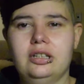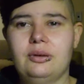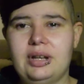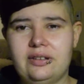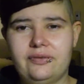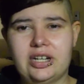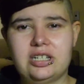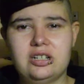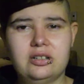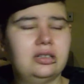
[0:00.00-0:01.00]
end of
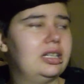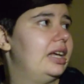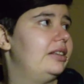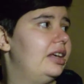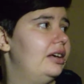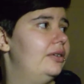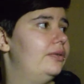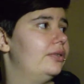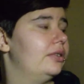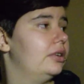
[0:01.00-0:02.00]
functional, and
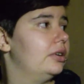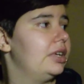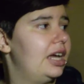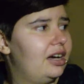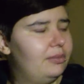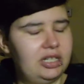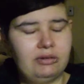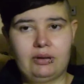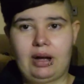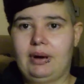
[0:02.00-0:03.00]
I've been
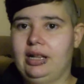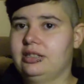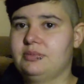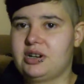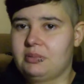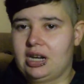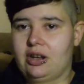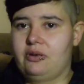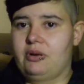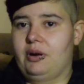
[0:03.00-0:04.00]
doing quite well. Tomorrow I'm going to
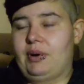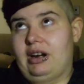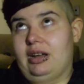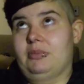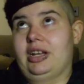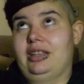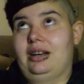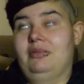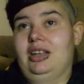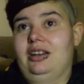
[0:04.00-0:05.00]
go to an aquarium, and then
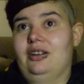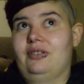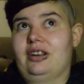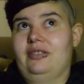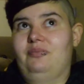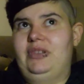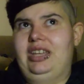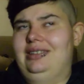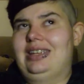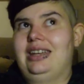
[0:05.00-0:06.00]
I'm going to go on a
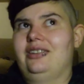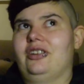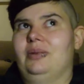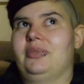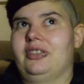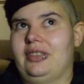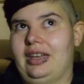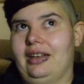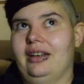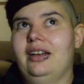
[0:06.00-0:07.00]
big day trip
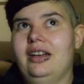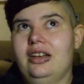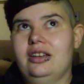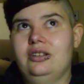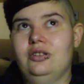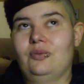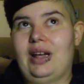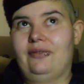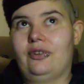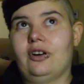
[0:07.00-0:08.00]
thing to
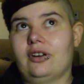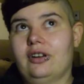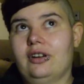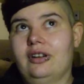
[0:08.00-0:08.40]
Wave Rock.